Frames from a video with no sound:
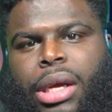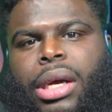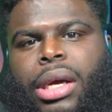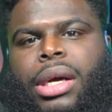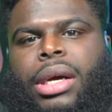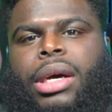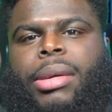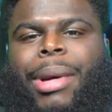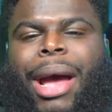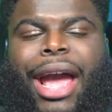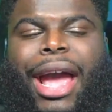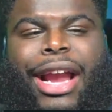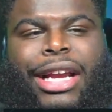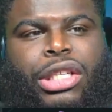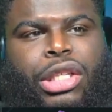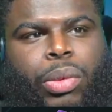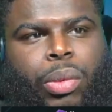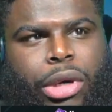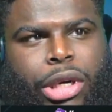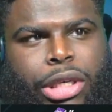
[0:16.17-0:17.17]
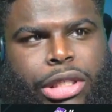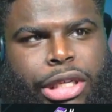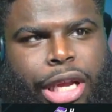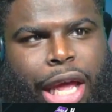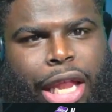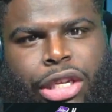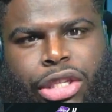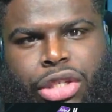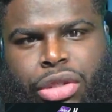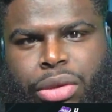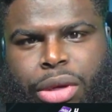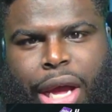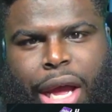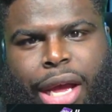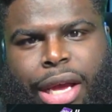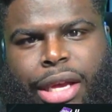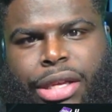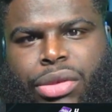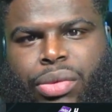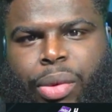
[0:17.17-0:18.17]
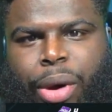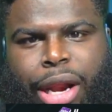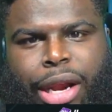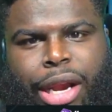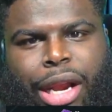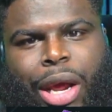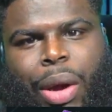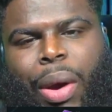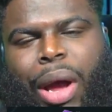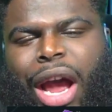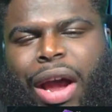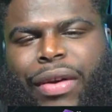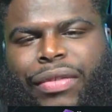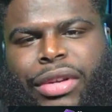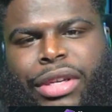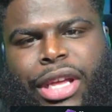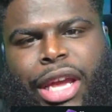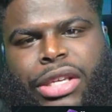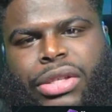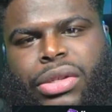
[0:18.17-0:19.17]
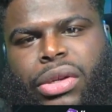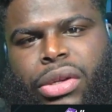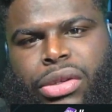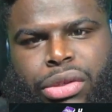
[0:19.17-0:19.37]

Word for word: Um, I actually want to challenge you guys right now. I have the decks on